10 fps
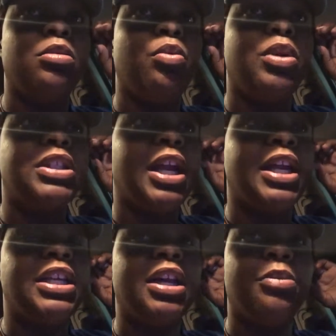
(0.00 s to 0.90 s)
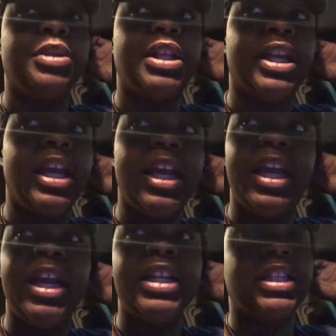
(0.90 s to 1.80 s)
once I get done with the
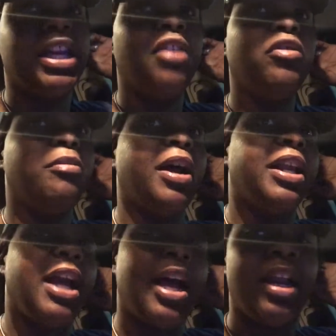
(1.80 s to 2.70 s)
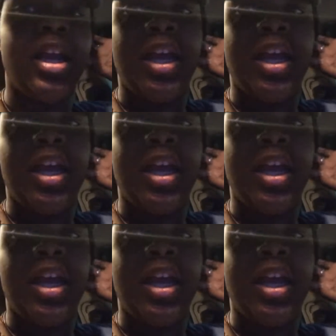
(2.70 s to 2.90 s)
kids and everybody got